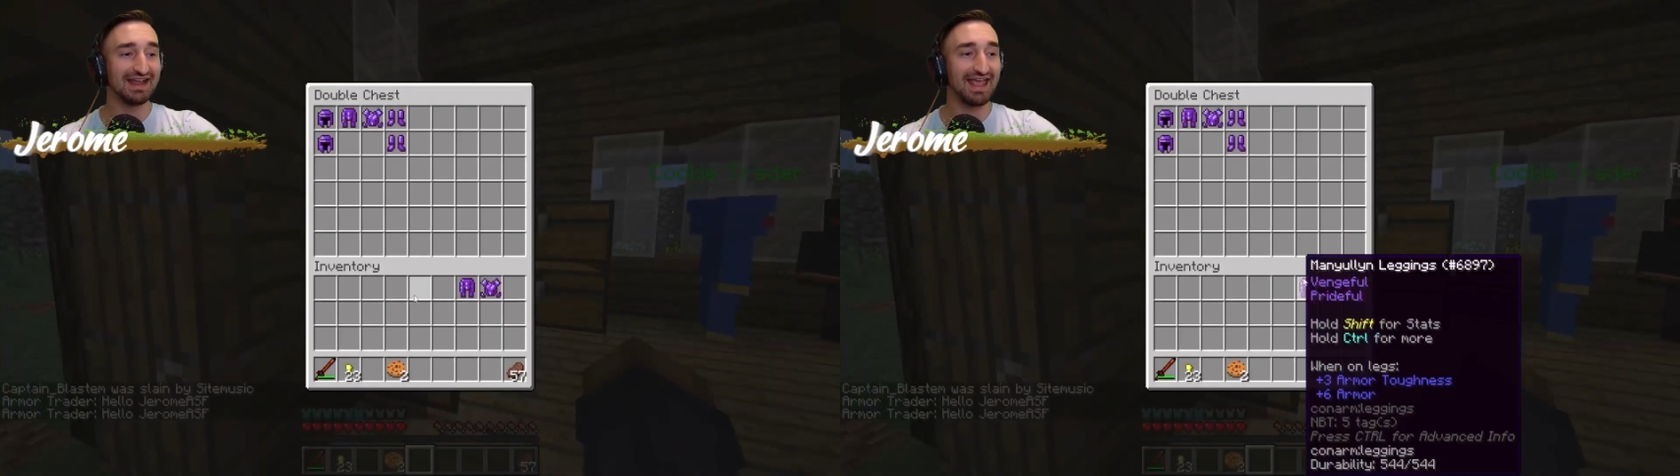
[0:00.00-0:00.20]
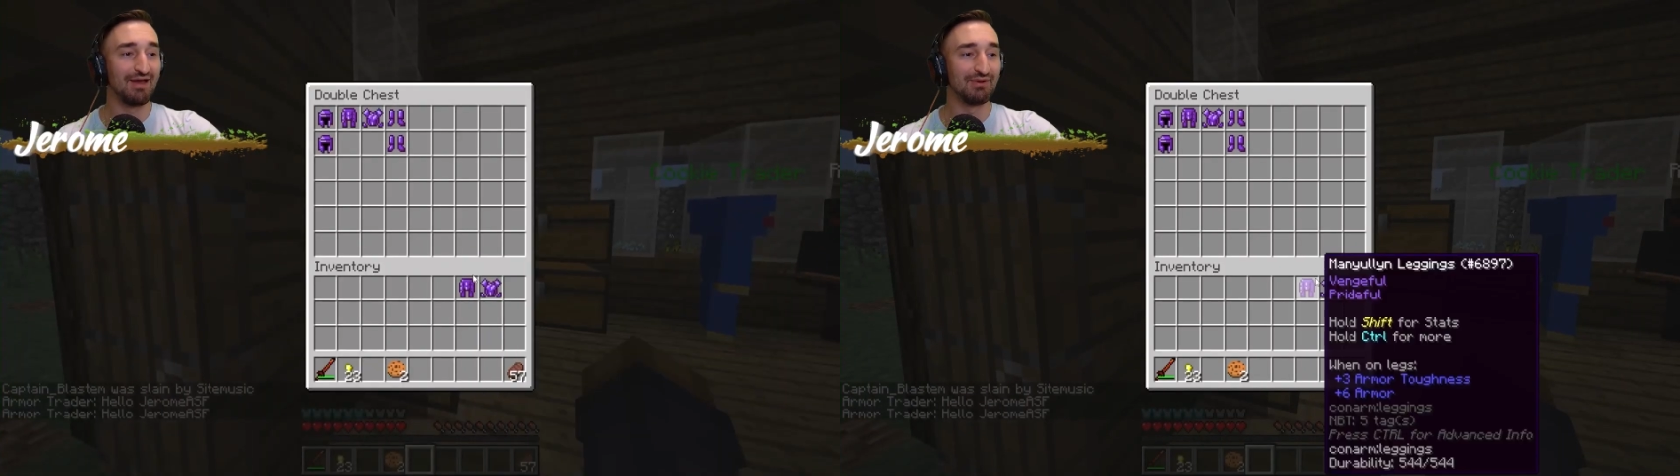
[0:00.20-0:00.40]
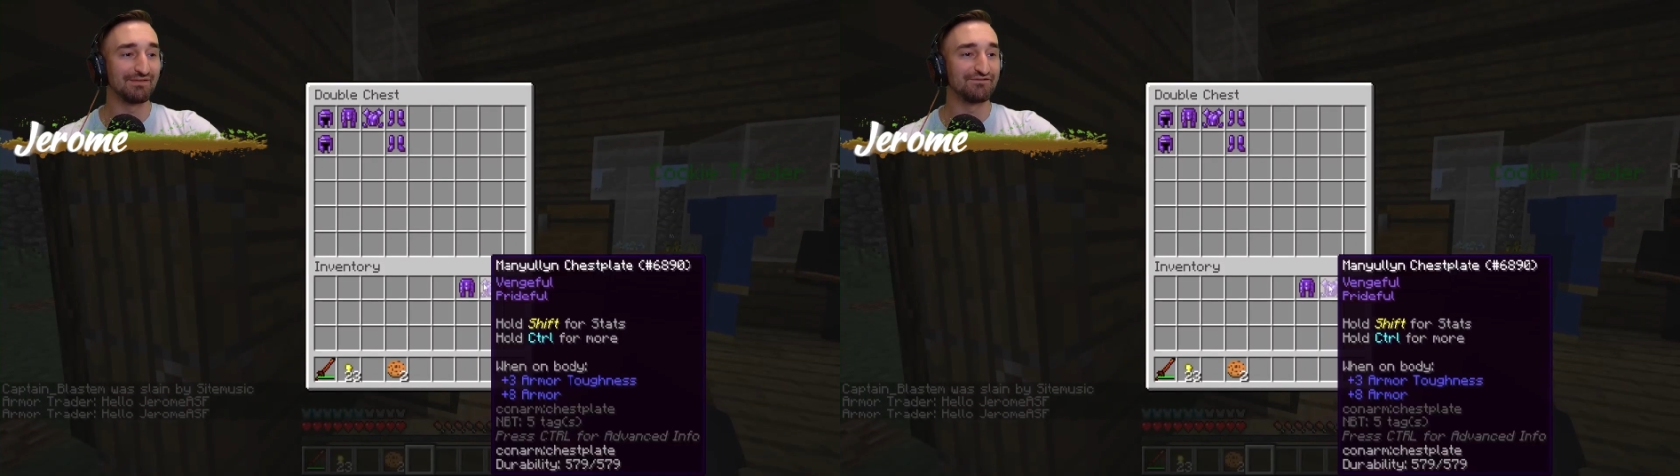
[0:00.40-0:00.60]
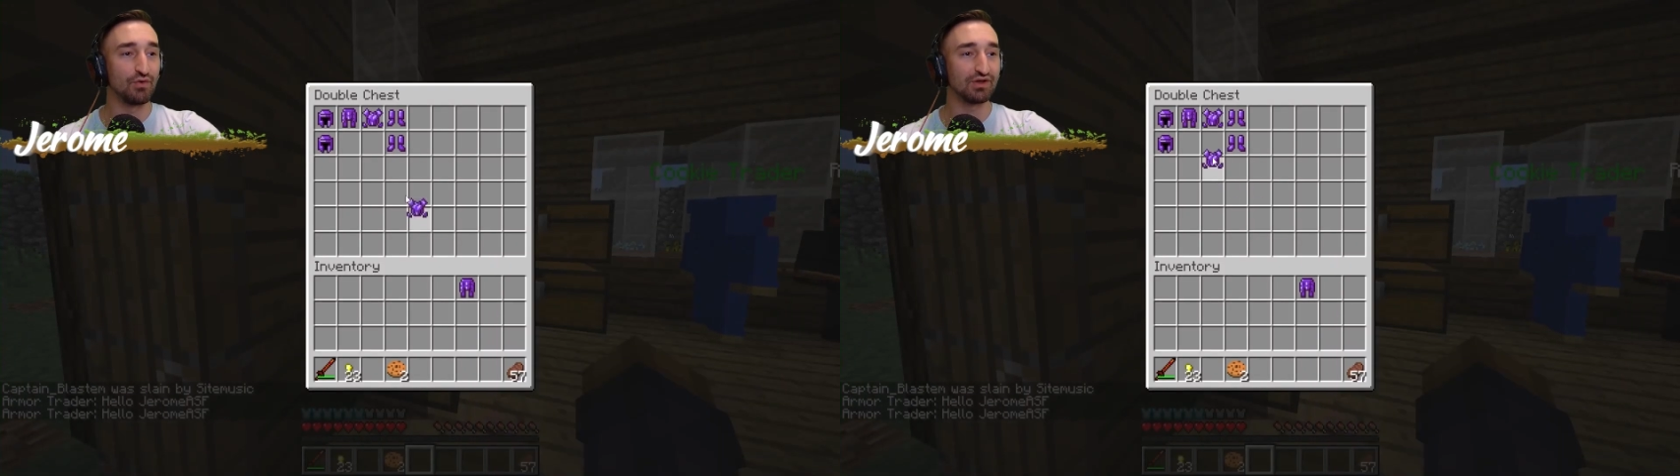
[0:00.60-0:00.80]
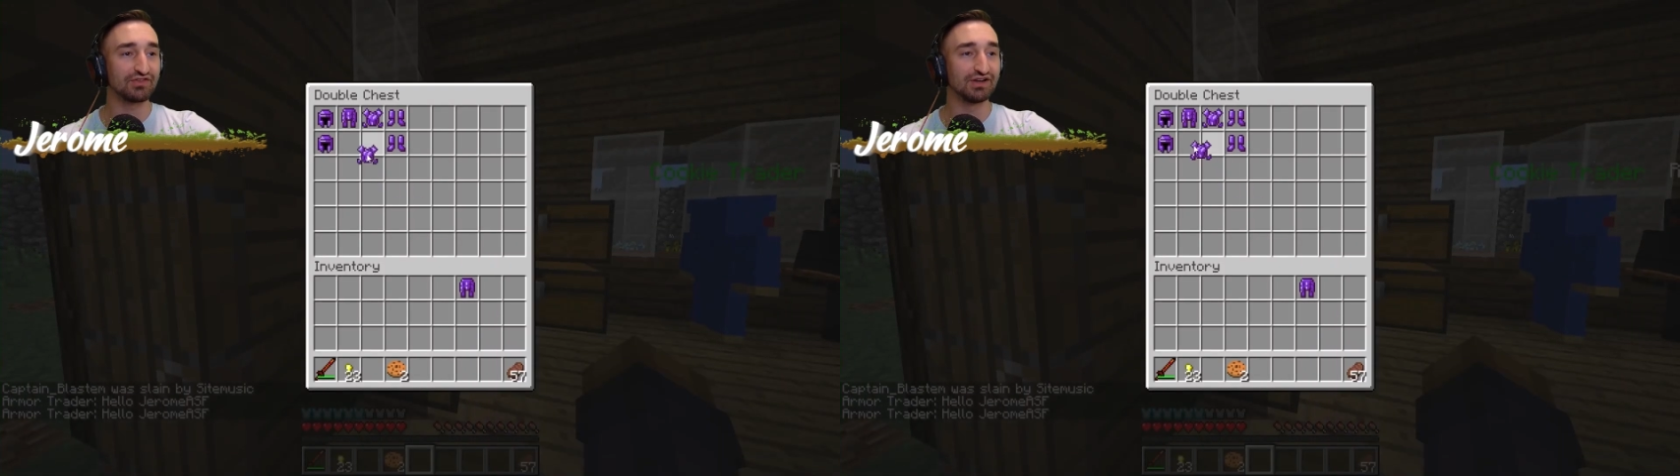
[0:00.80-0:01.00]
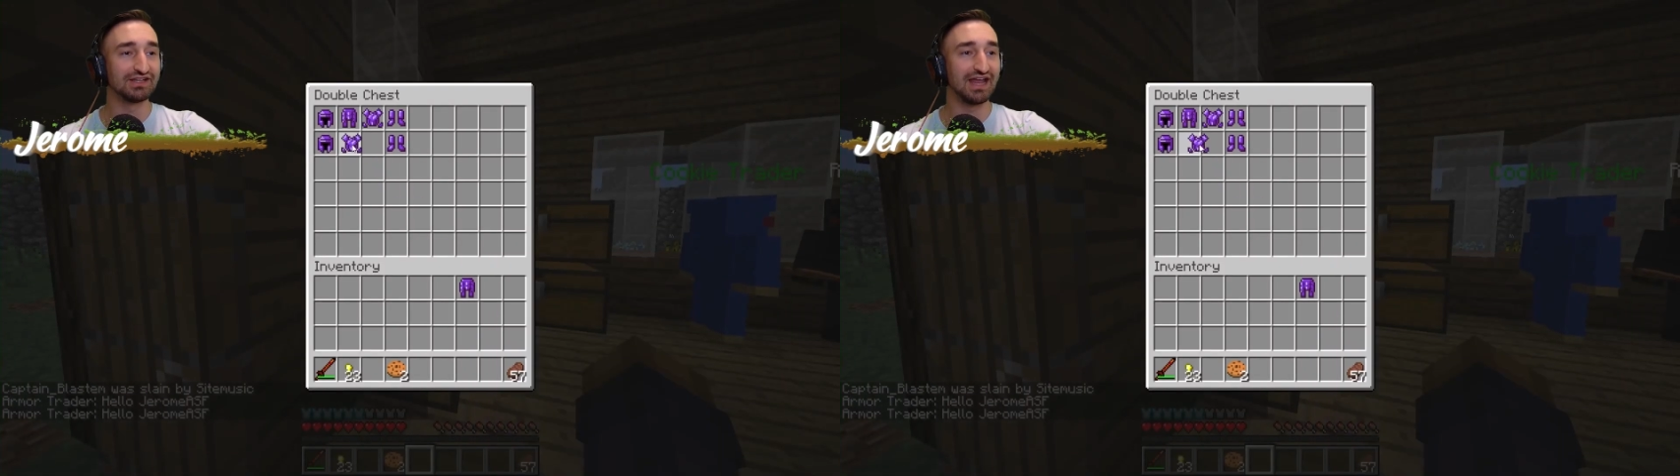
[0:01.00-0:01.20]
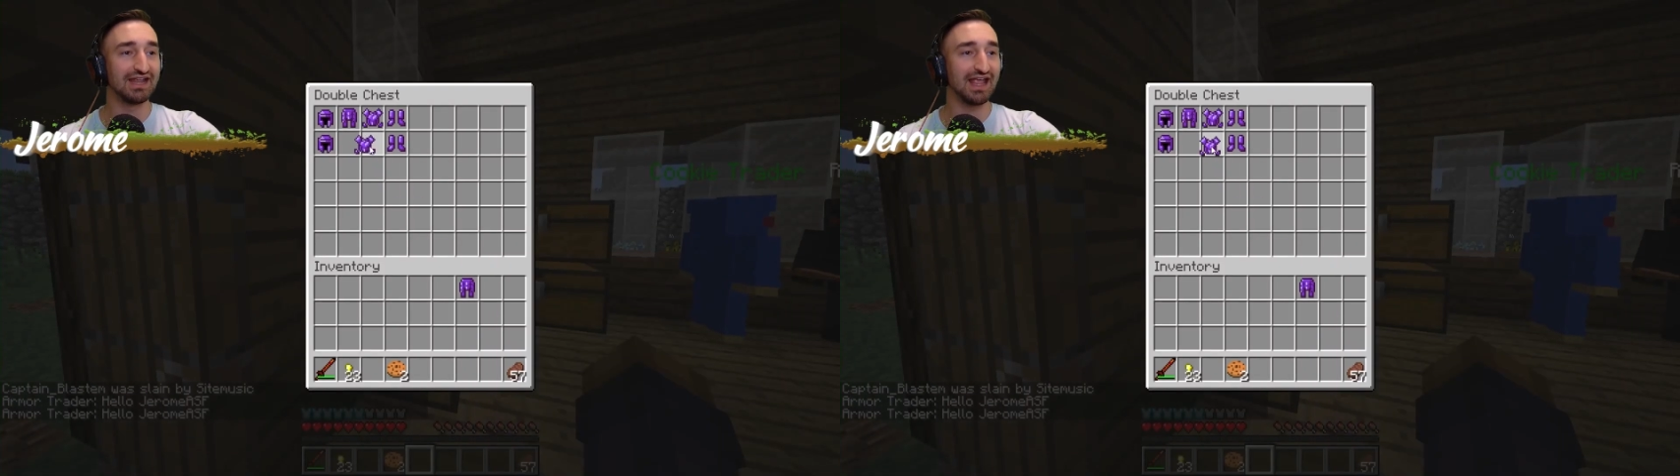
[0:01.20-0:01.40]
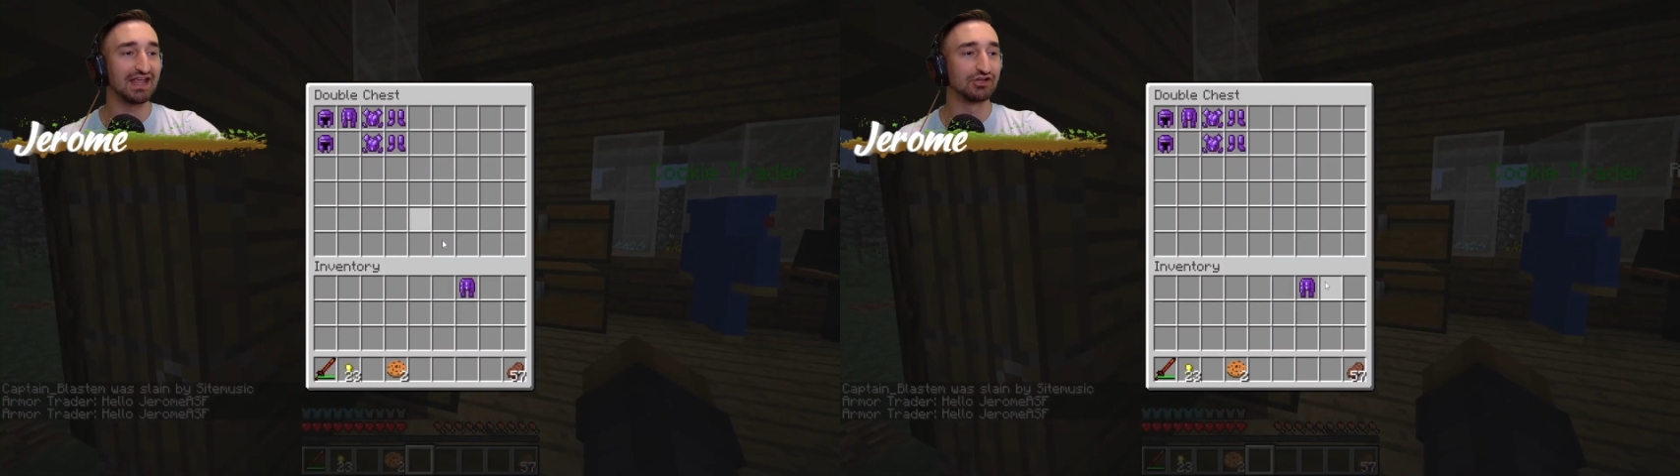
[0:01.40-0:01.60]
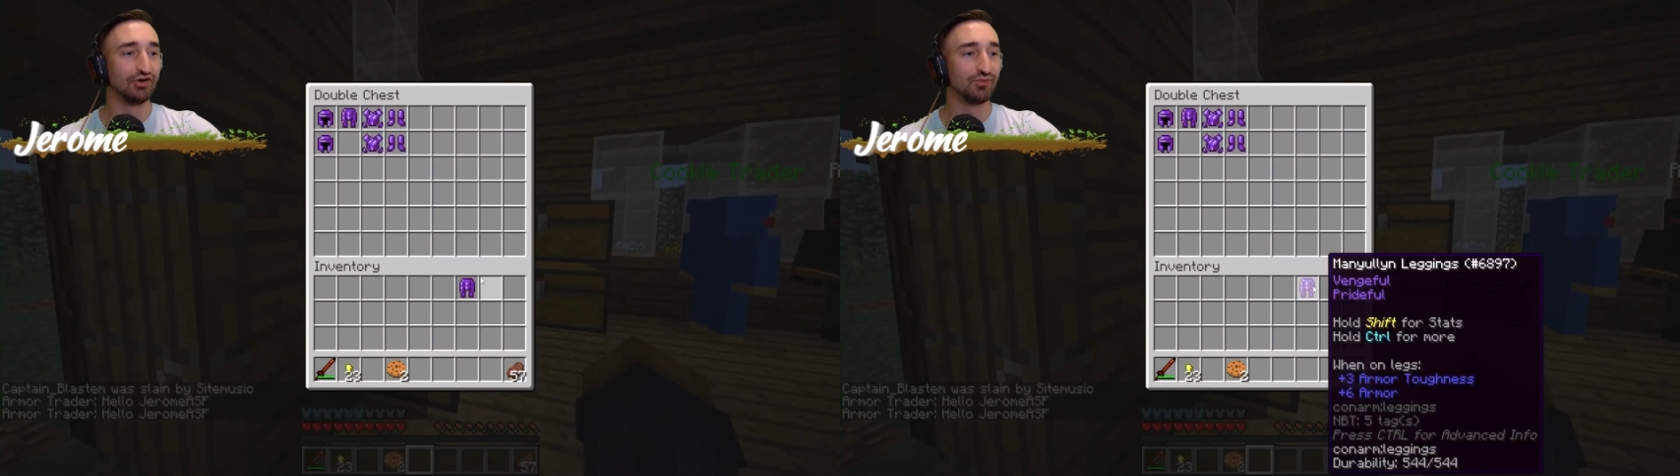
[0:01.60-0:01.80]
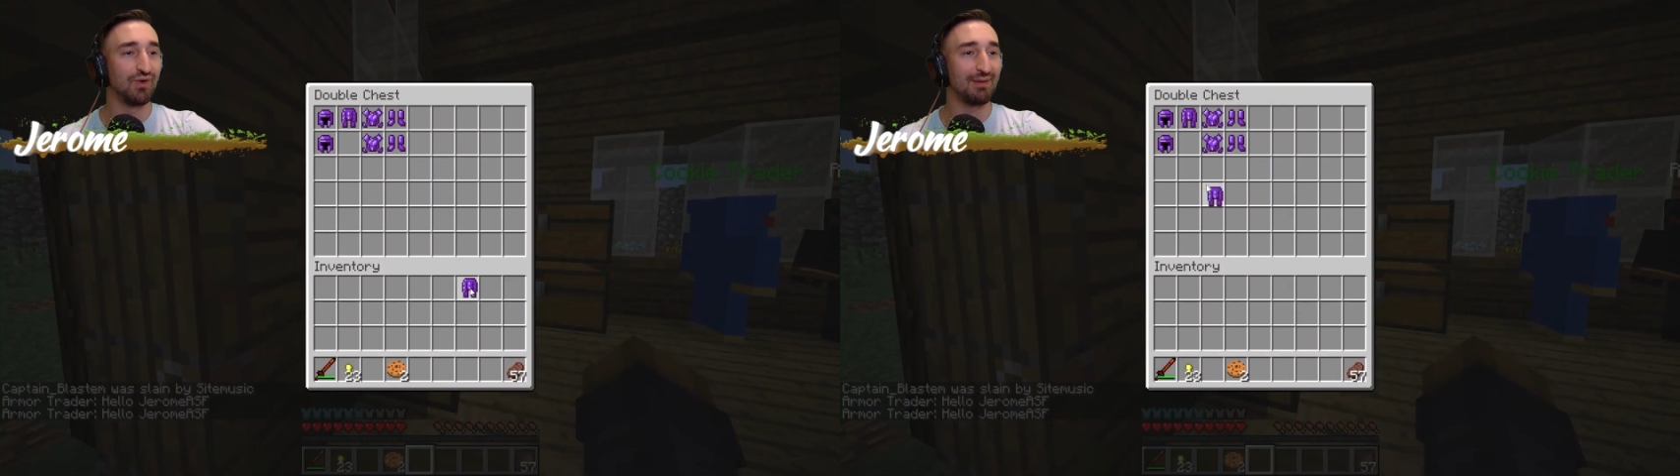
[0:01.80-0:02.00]
and then we can focus nice. on getting a
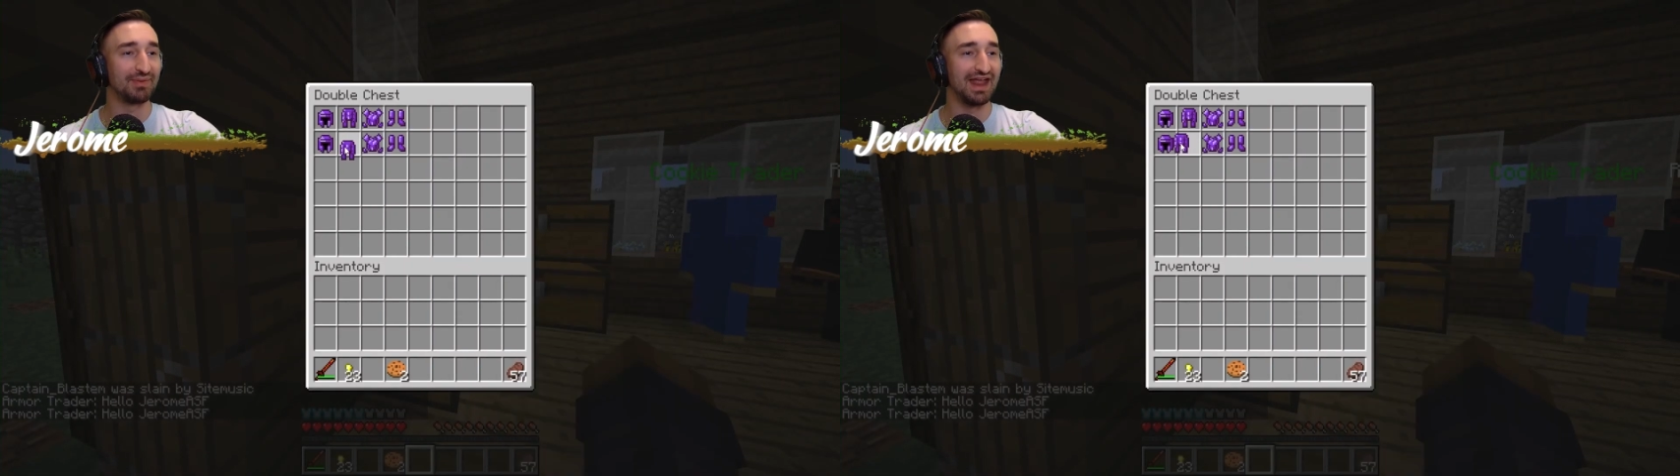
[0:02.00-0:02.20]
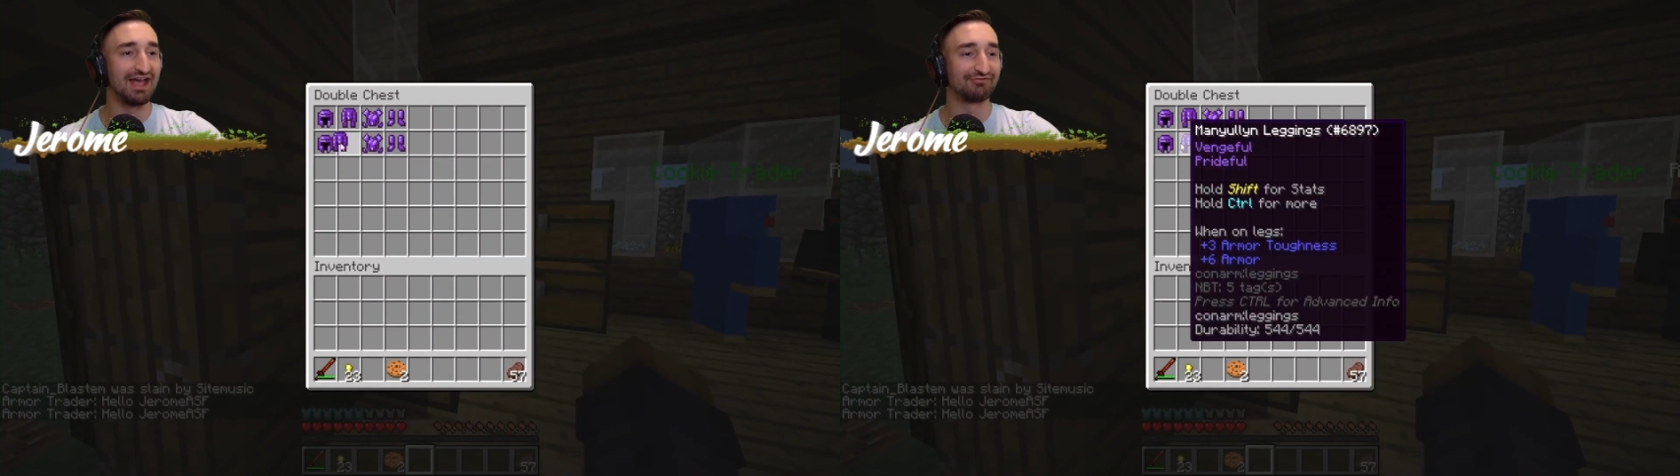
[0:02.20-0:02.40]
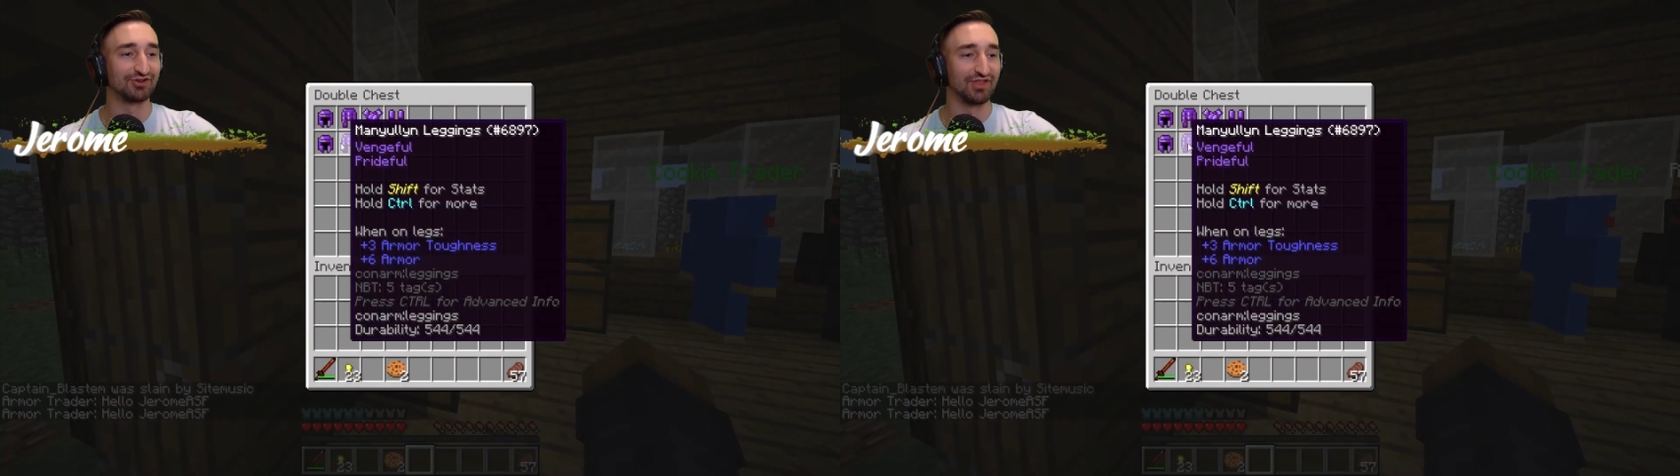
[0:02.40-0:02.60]
good weapon after